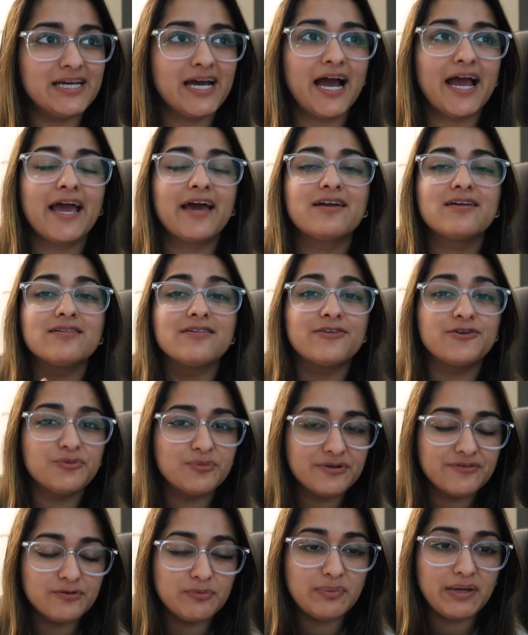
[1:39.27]
I had a little
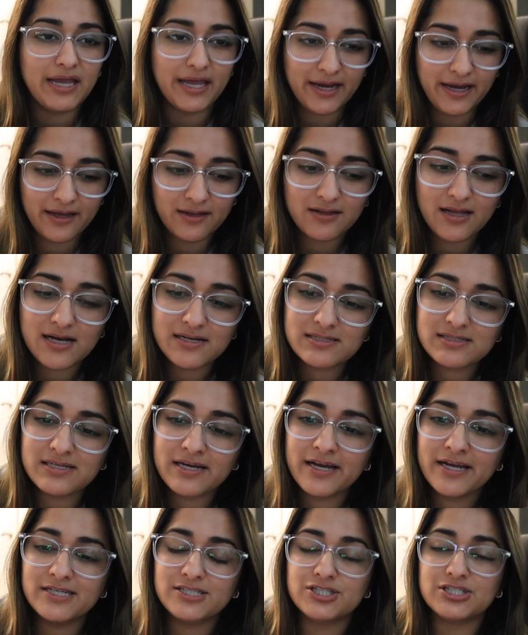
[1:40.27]
bit of a panic last
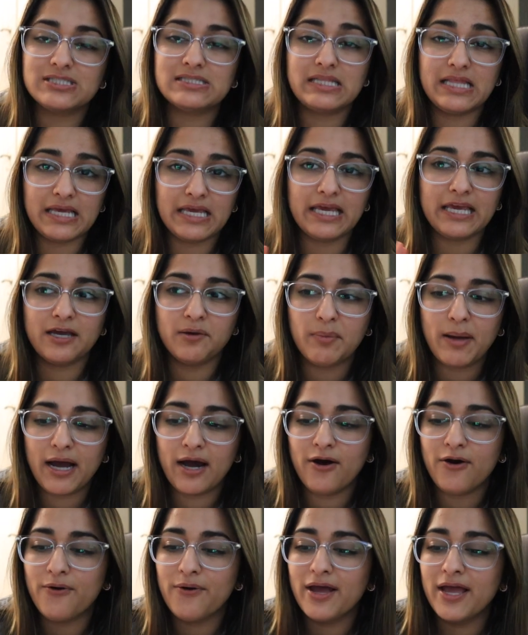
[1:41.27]
night just thinking
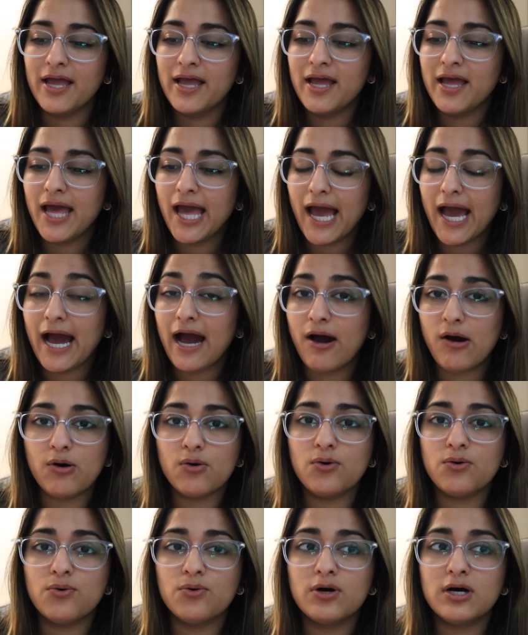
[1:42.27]
about
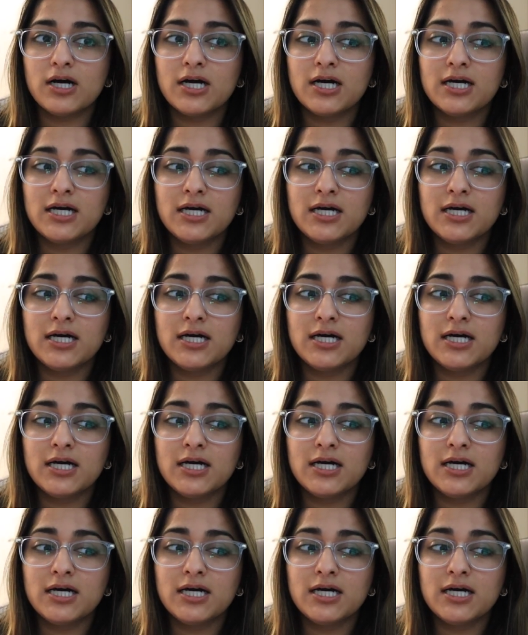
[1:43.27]
how